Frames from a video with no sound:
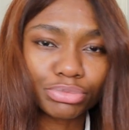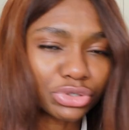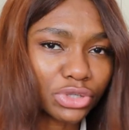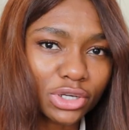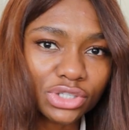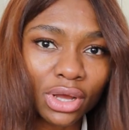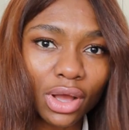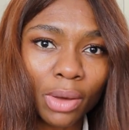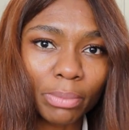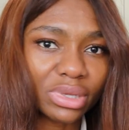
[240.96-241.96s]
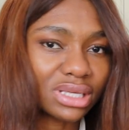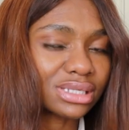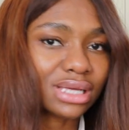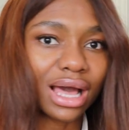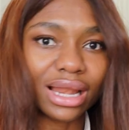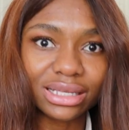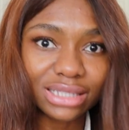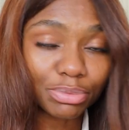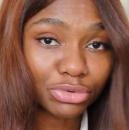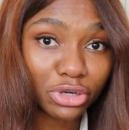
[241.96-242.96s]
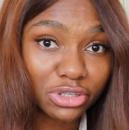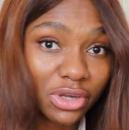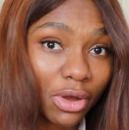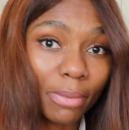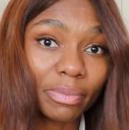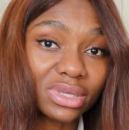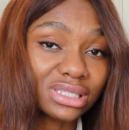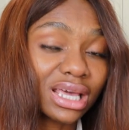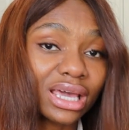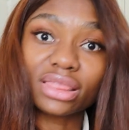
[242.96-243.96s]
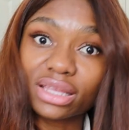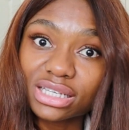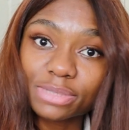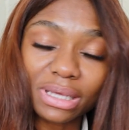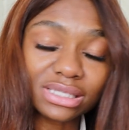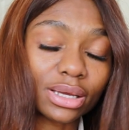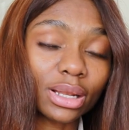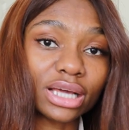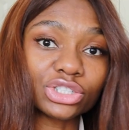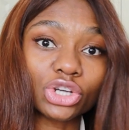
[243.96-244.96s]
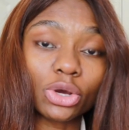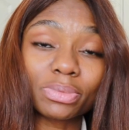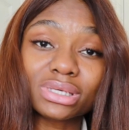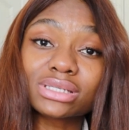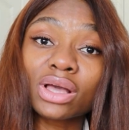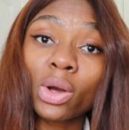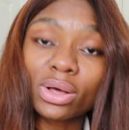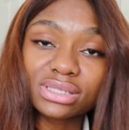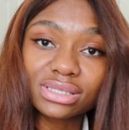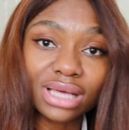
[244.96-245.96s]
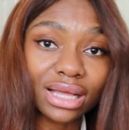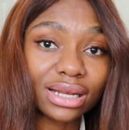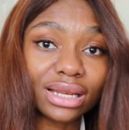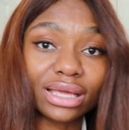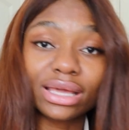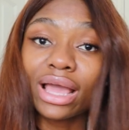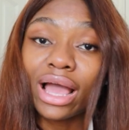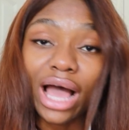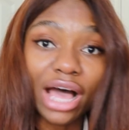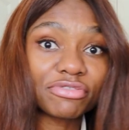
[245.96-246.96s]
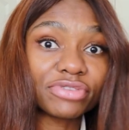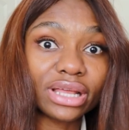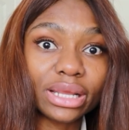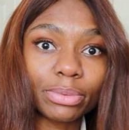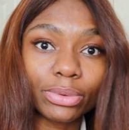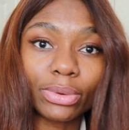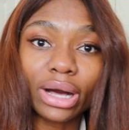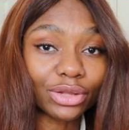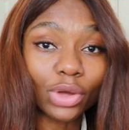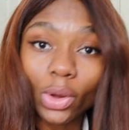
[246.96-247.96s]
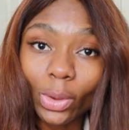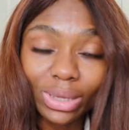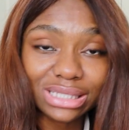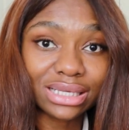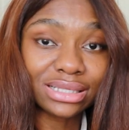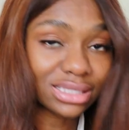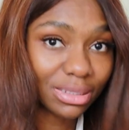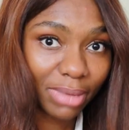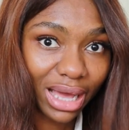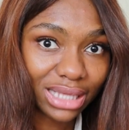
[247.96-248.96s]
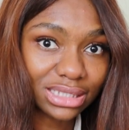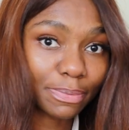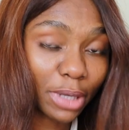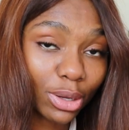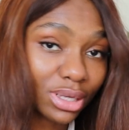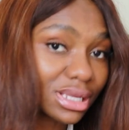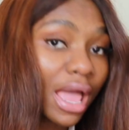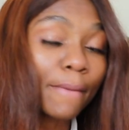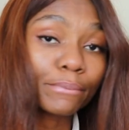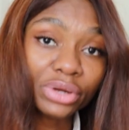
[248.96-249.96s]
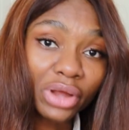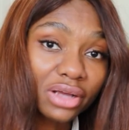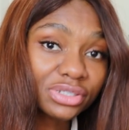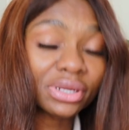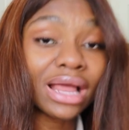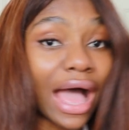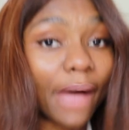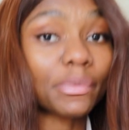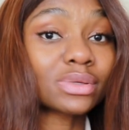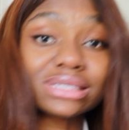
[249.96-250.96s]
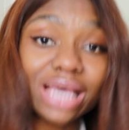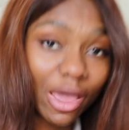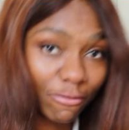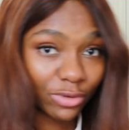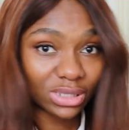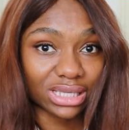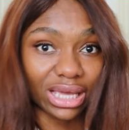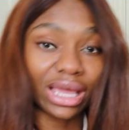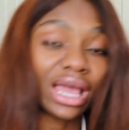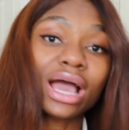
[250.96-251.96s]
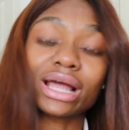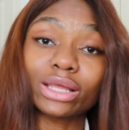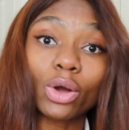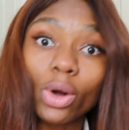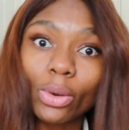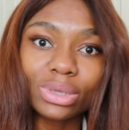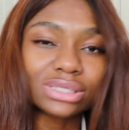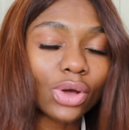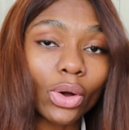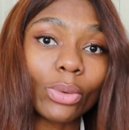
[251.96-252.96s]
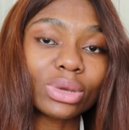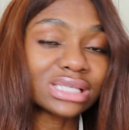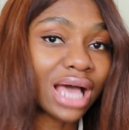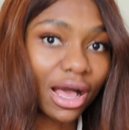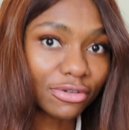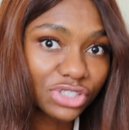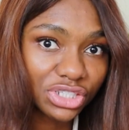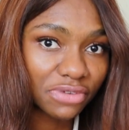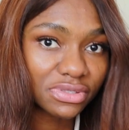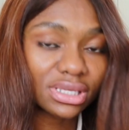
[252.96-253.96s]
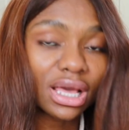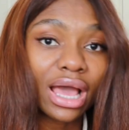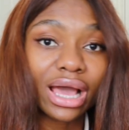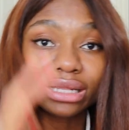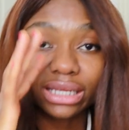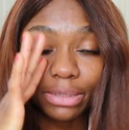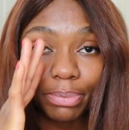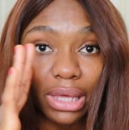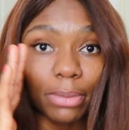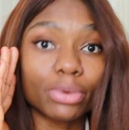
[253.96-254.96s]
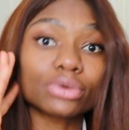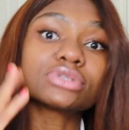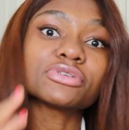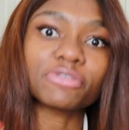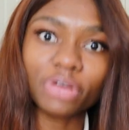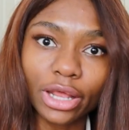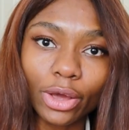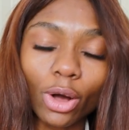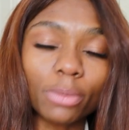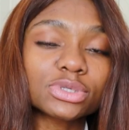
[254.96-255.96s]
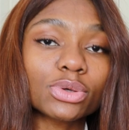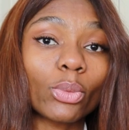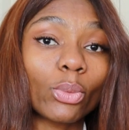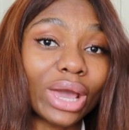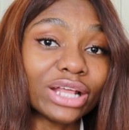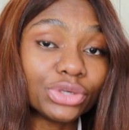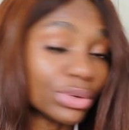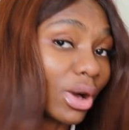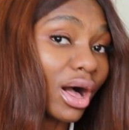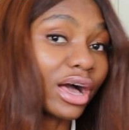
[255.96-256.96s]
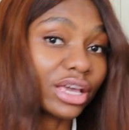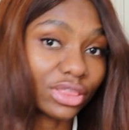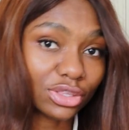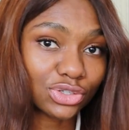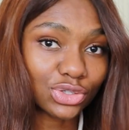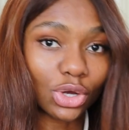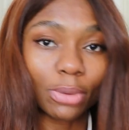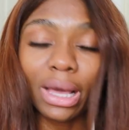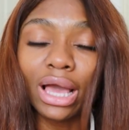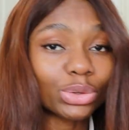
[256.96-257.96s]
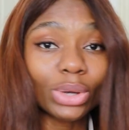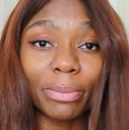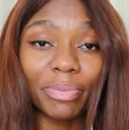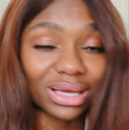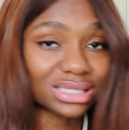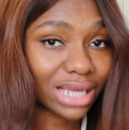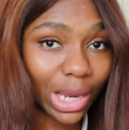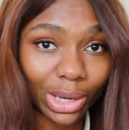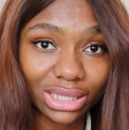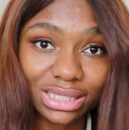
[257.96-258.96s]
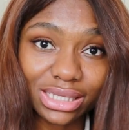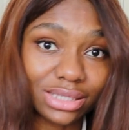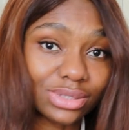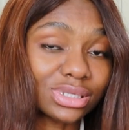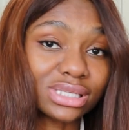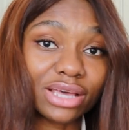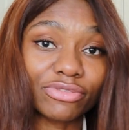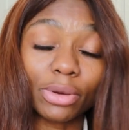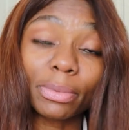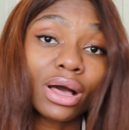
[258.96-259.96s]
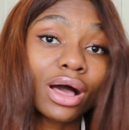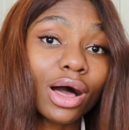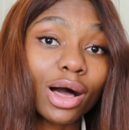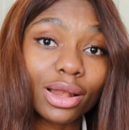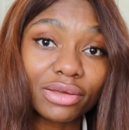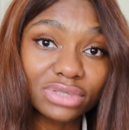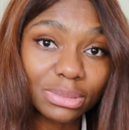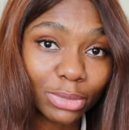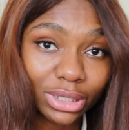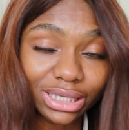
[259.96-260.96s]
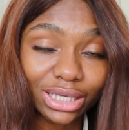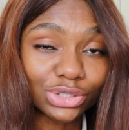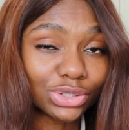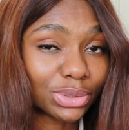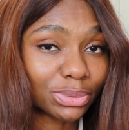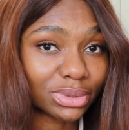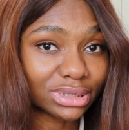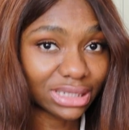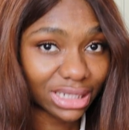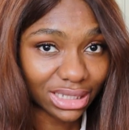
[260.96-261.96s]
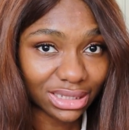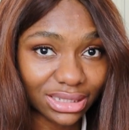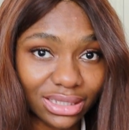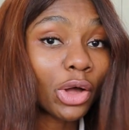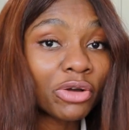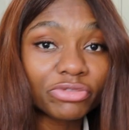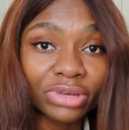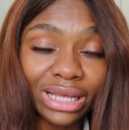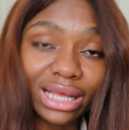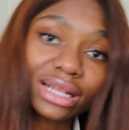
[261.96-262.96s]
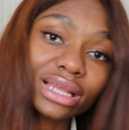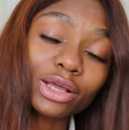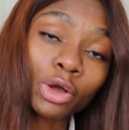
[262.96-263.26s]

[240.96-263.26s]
production companies, calendar production companies, this particular job is constantly available and always in demand, because production happens every day and they always always have shifts and need people to fill it up. So when you are in this job, you are best guaranteed to save up all of the money you will need conveniently,